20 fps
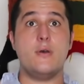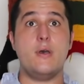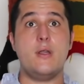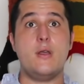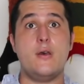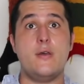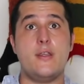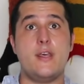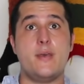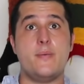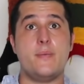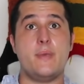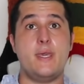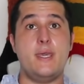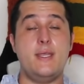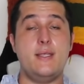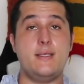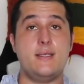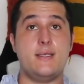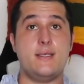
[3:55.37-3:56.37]
what all that
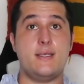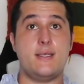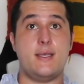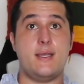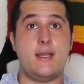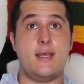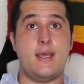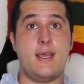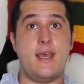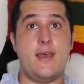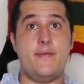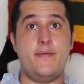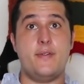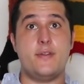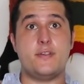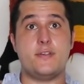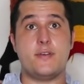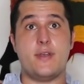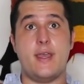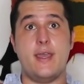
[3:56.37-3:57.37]
means is that I have to
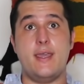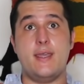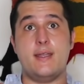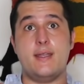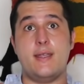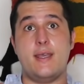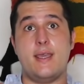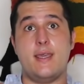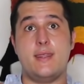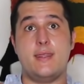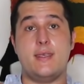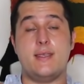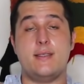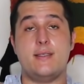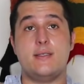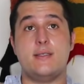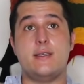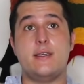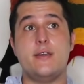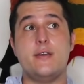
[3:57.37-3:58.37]
try and take this
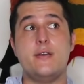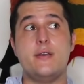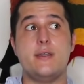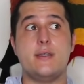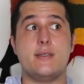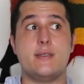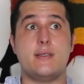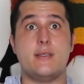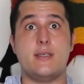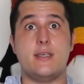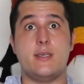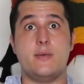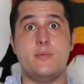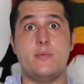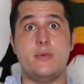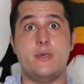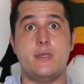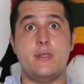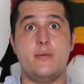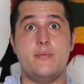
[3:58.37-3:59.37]
seriously,
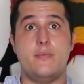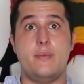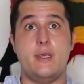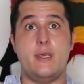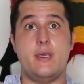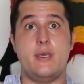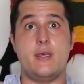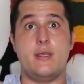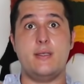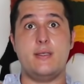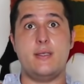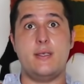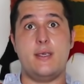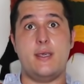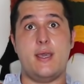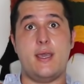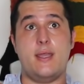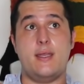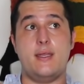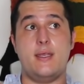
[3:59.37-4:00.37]
but because
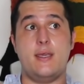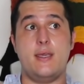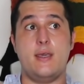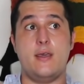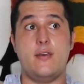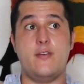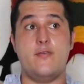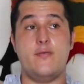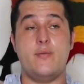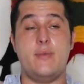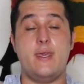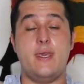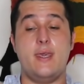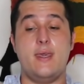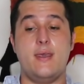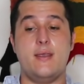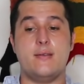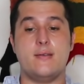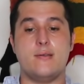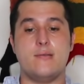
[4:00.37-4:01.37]
the idea of
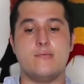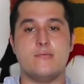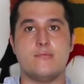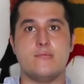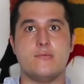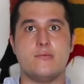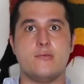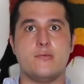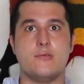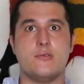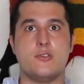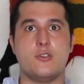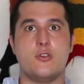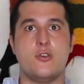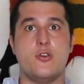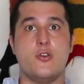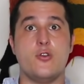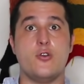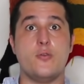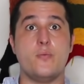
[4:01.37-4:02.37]
me as a
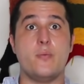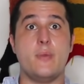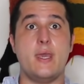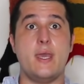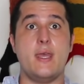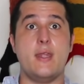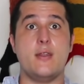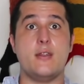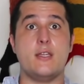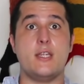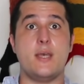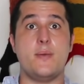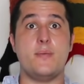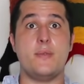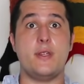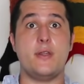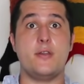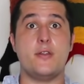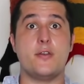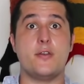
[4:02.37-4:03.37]
year-old man attempting